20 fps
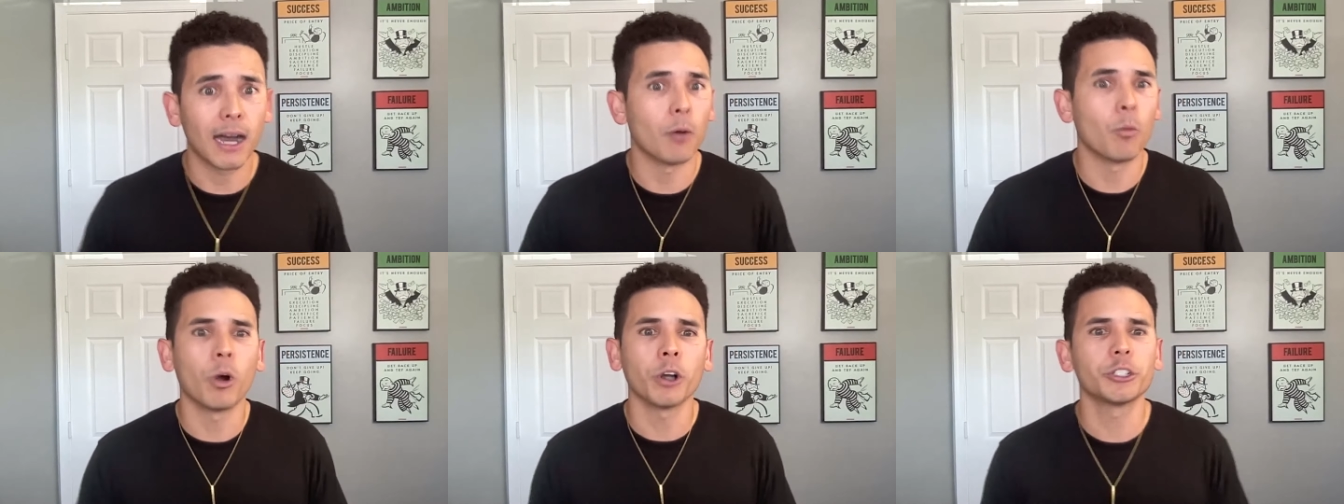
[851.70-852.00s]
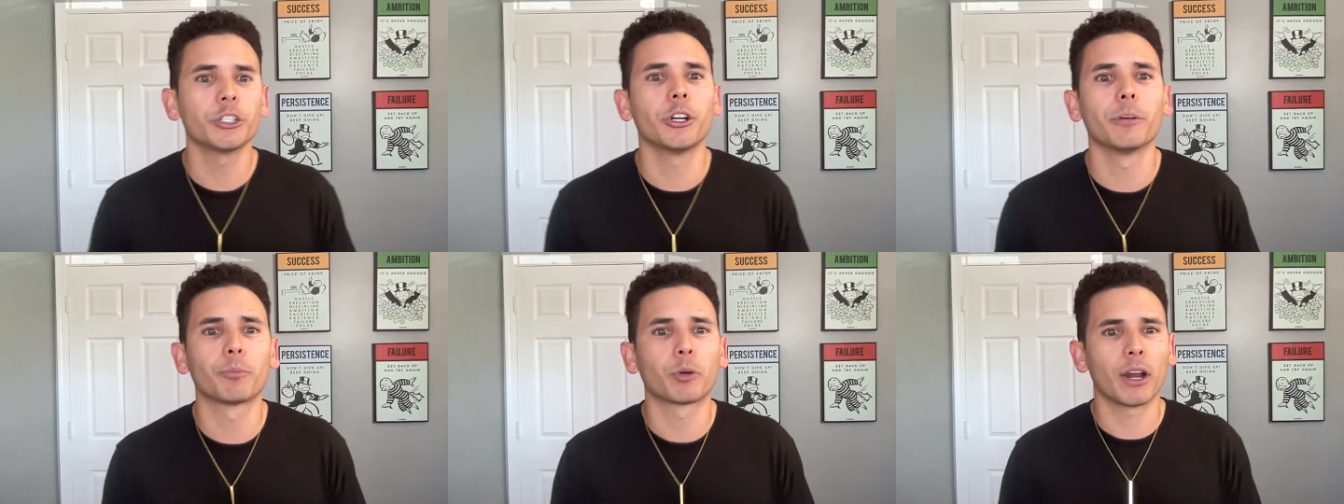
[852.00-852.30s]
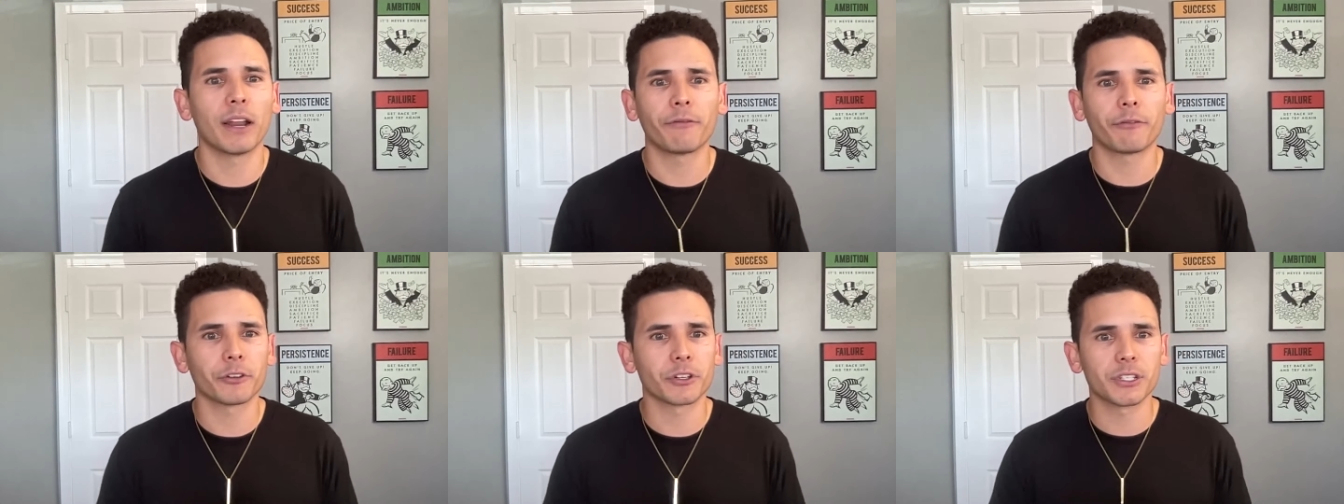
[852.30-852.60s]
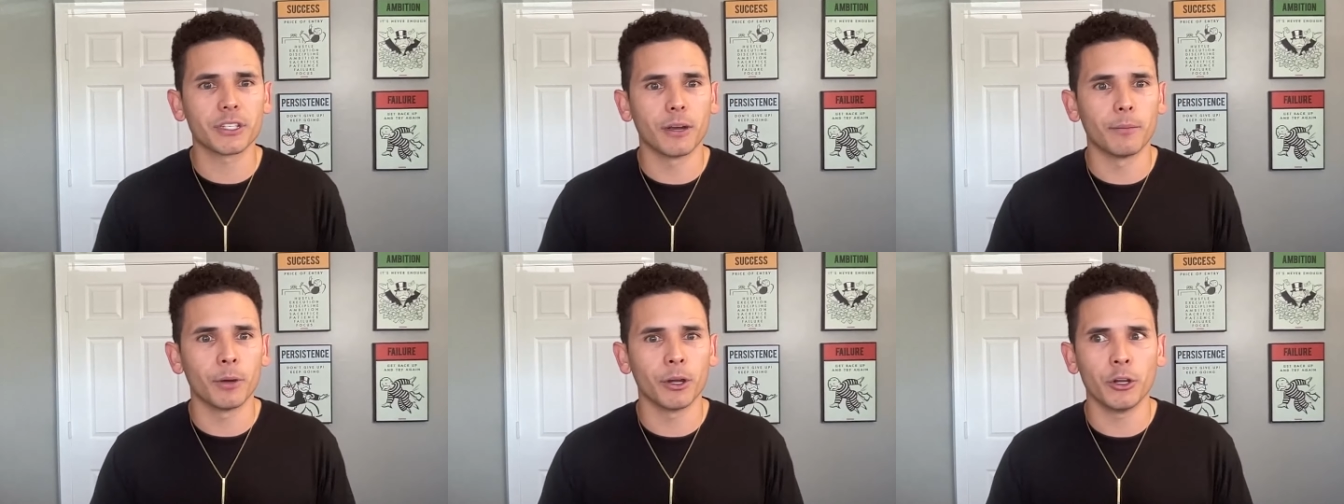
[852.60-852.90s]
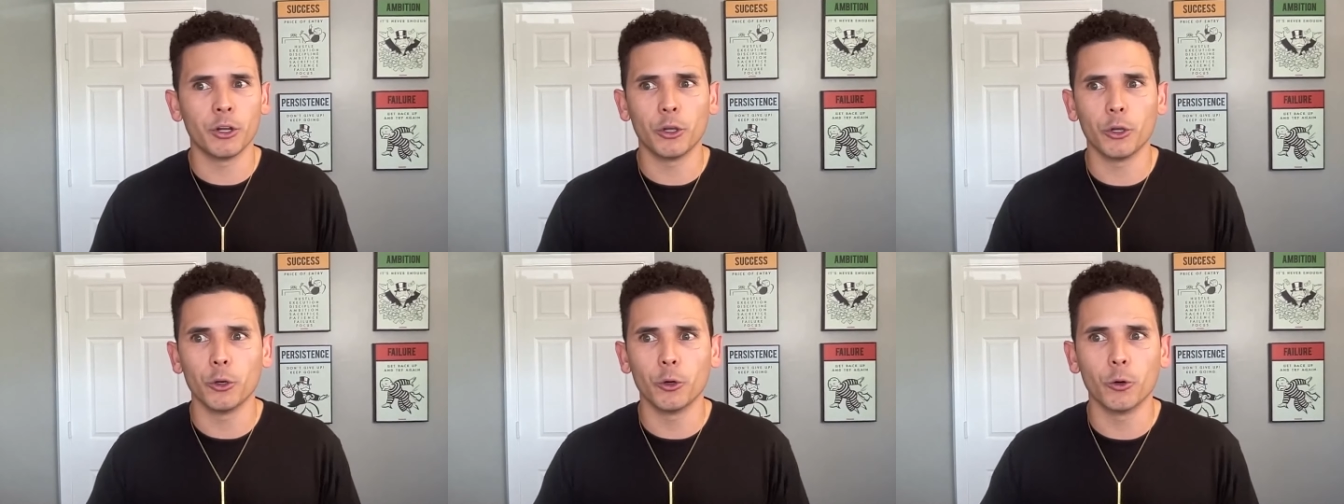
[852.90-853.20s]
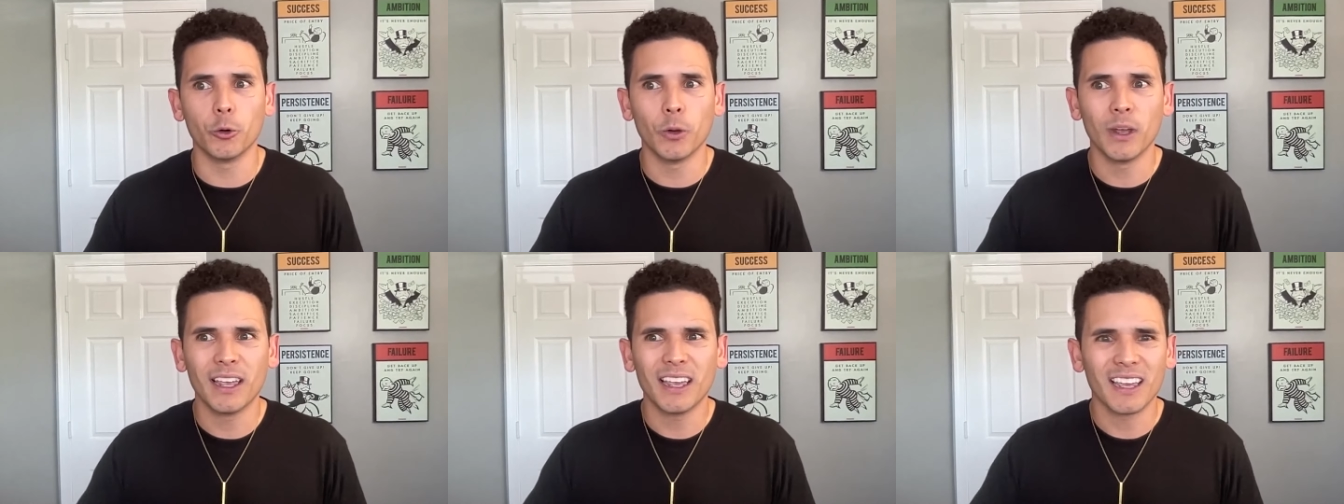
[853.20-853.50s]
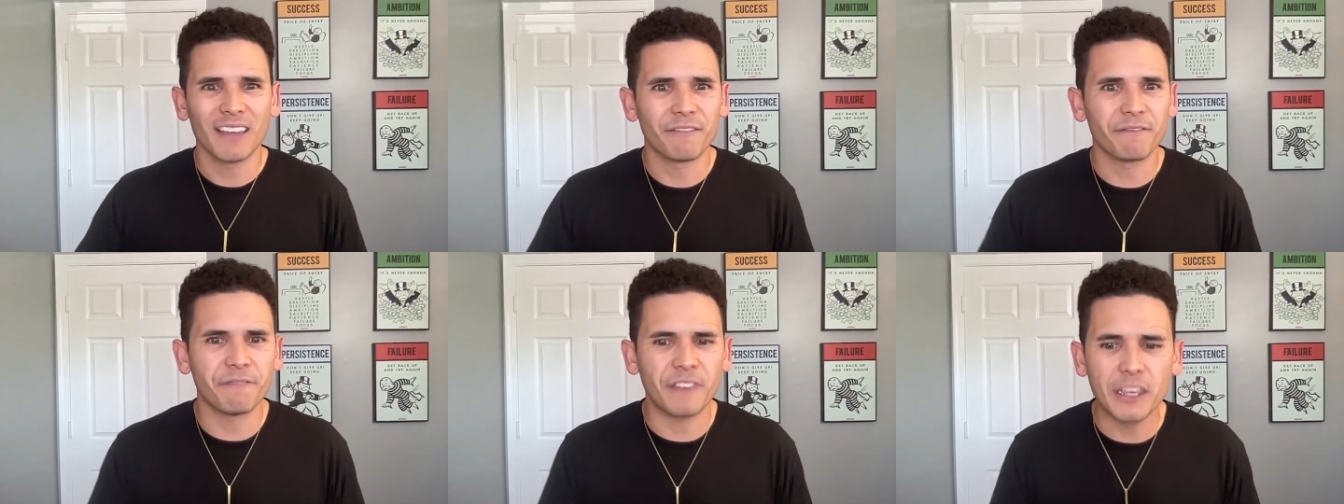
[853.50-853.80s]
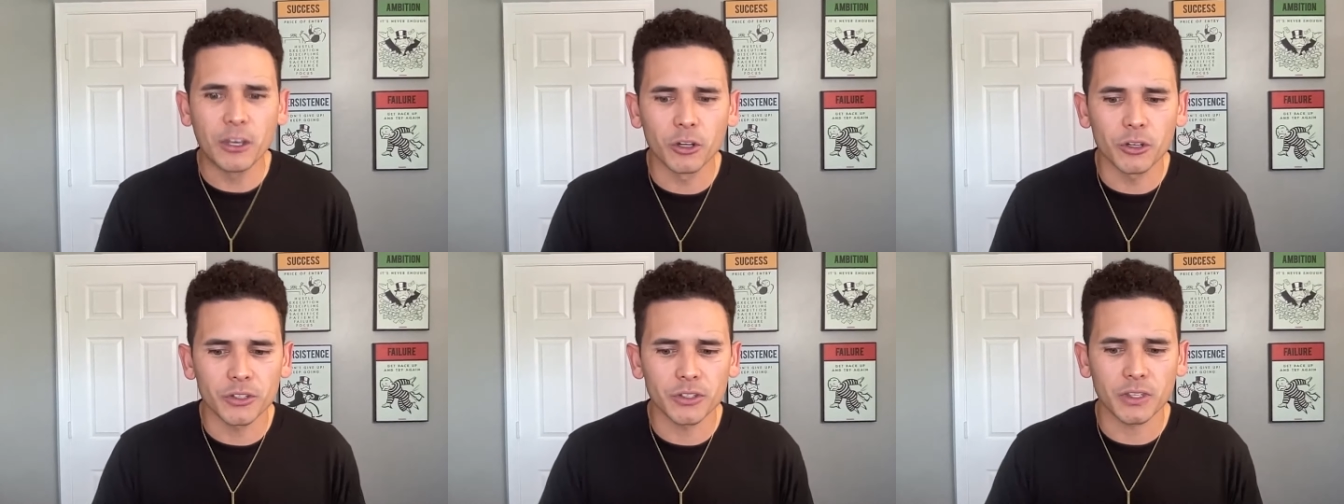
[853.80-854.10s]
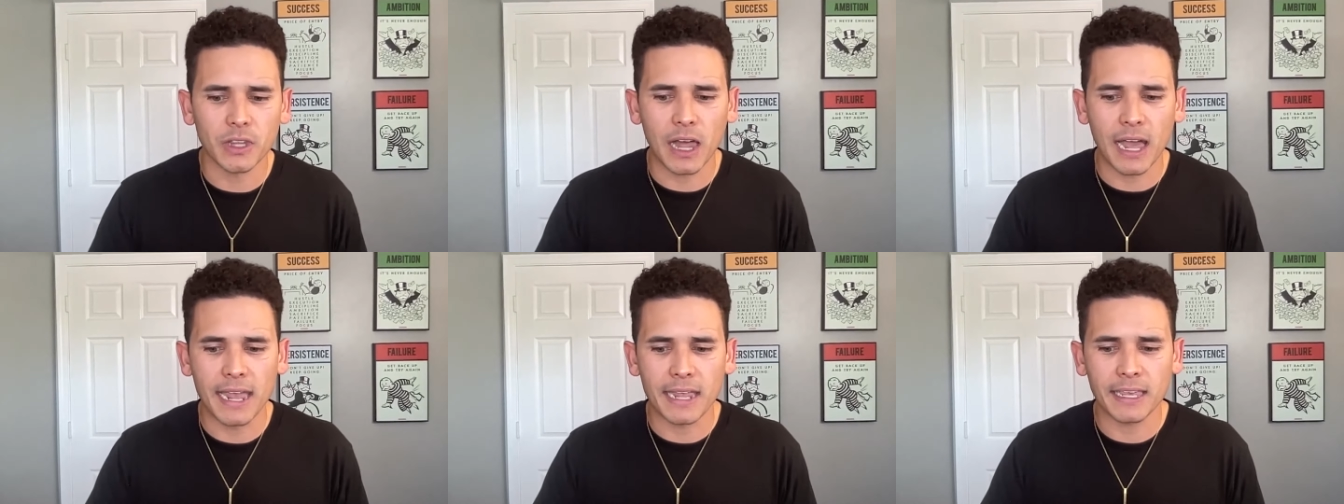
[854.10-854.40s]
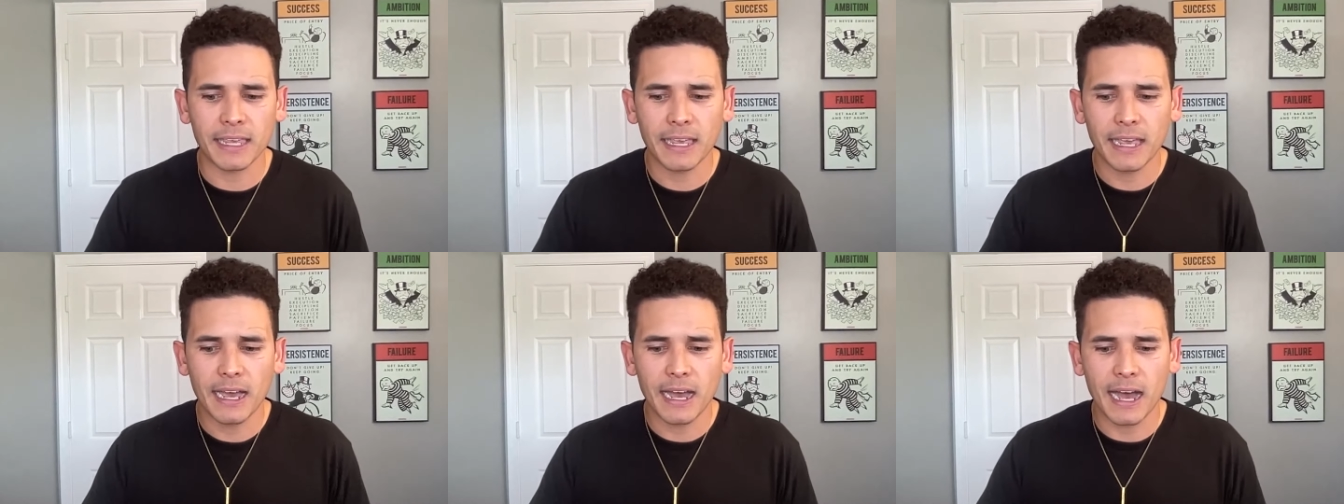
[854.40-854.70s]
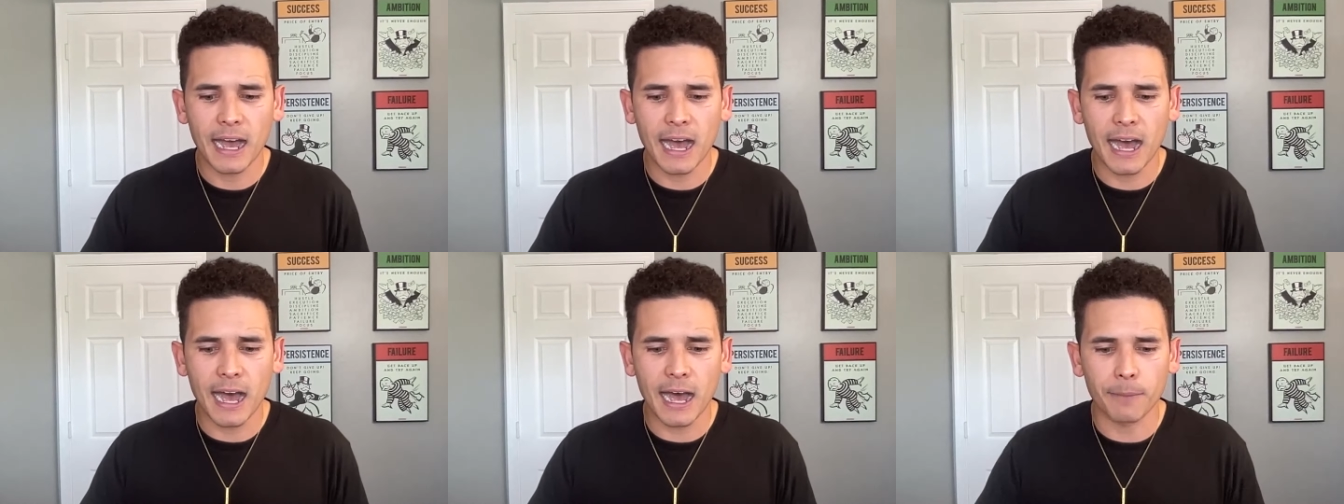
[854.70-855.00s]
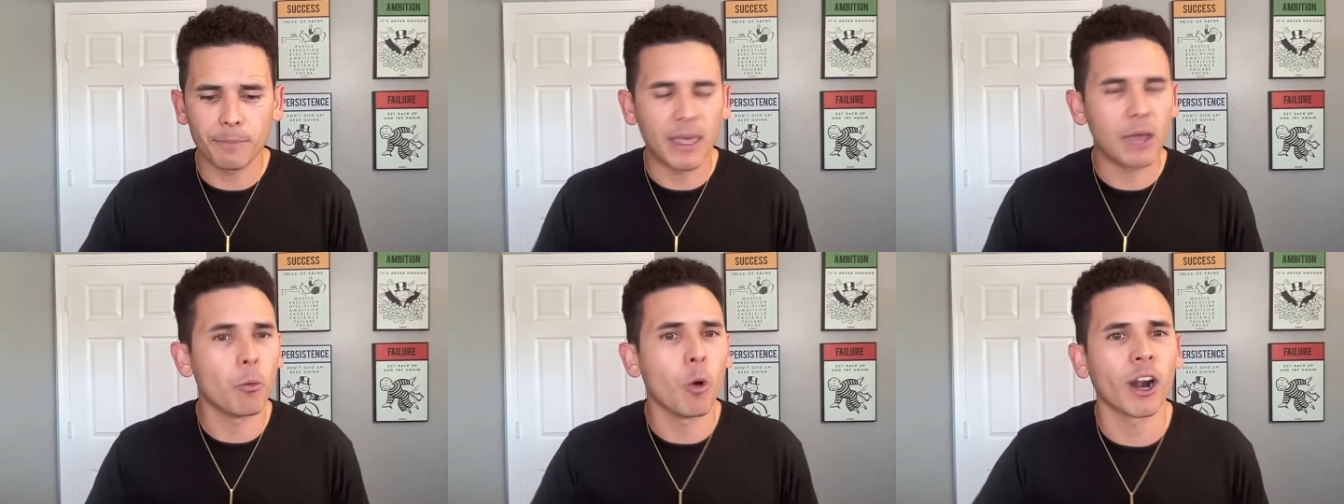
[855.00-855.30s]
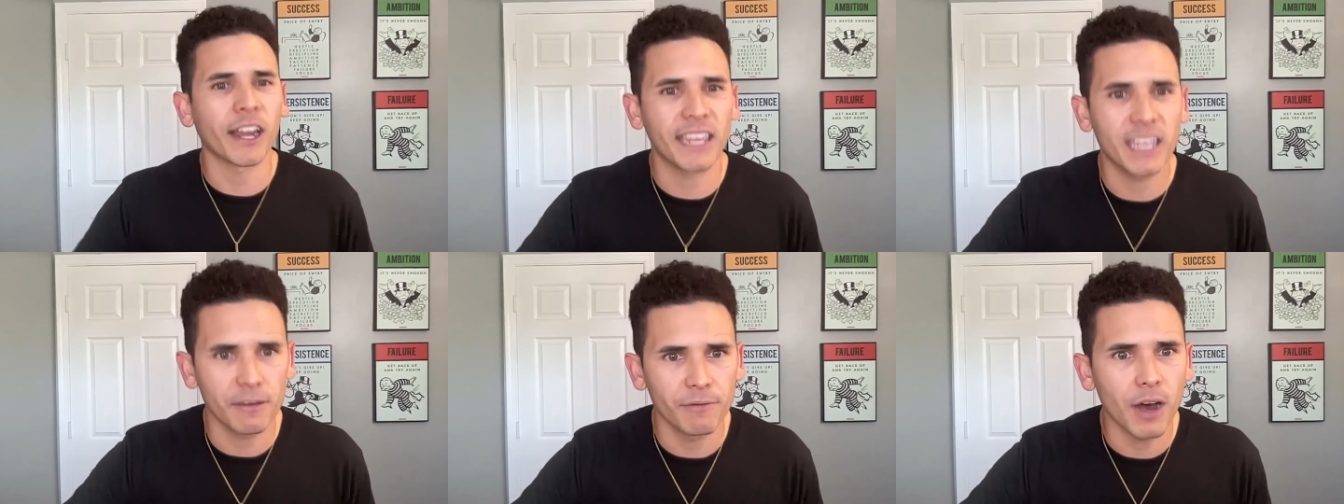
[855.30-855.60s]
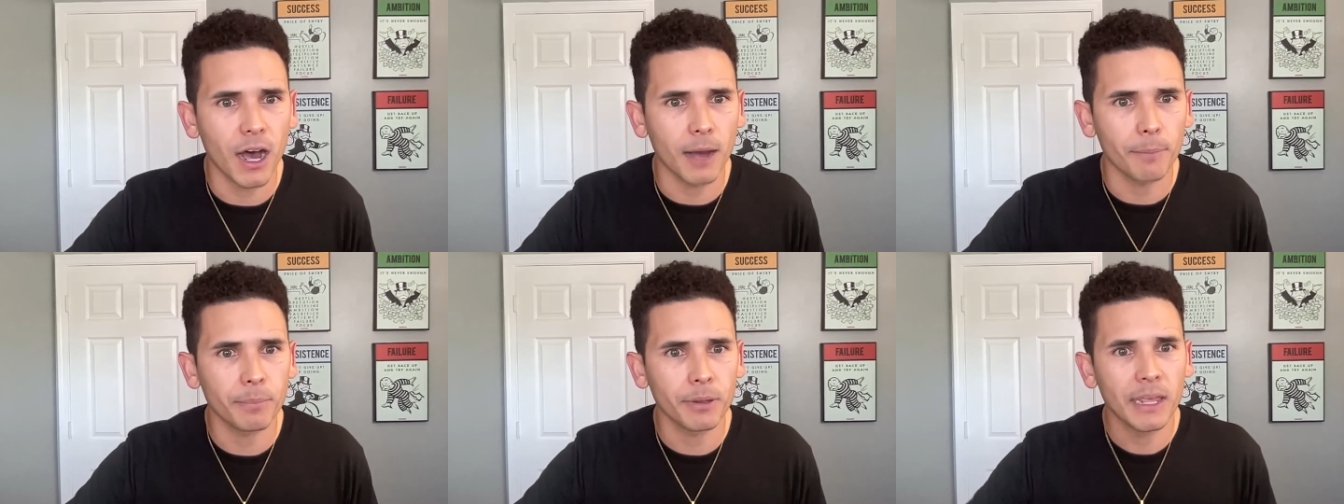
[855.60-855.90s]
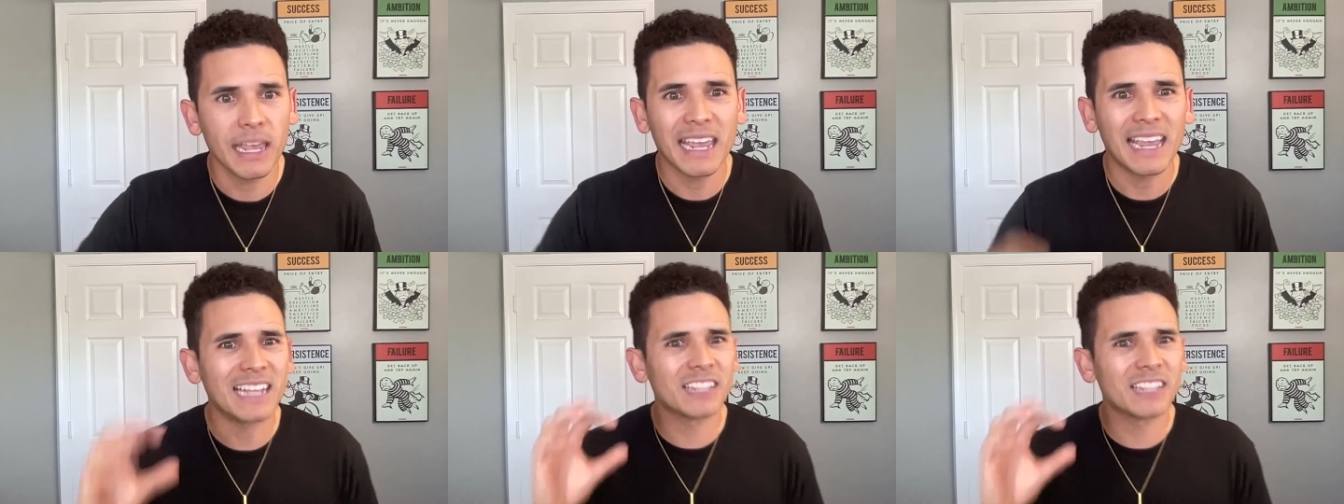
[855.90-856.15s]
I want you to pray for someone who feels like uh, they want to give up.